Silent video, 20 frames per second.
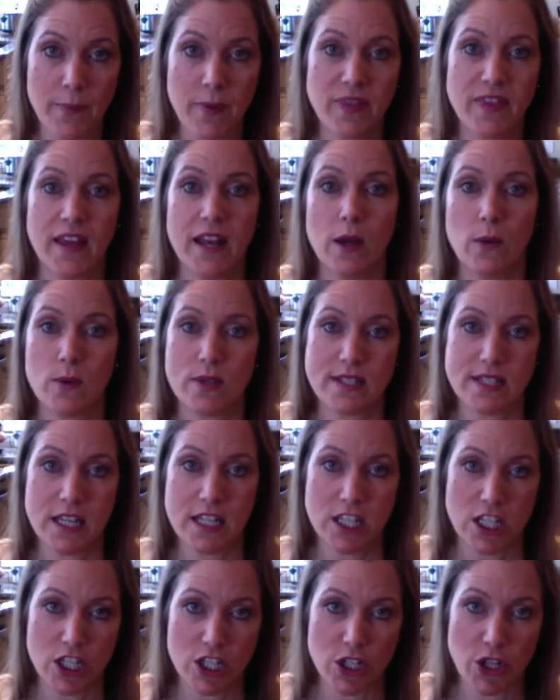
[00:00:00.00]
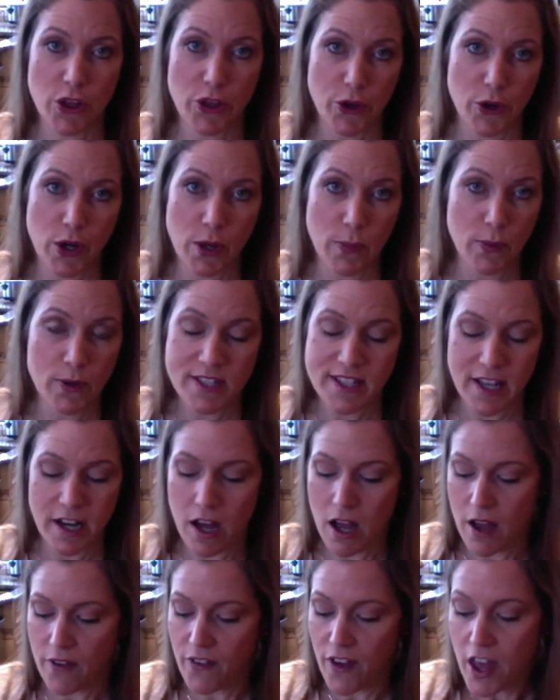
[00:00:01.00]
but then it was an additional 30%
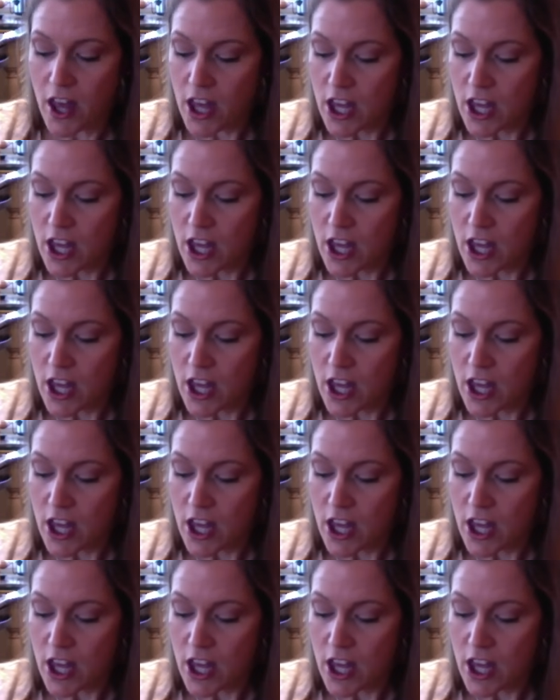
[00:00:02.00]
off.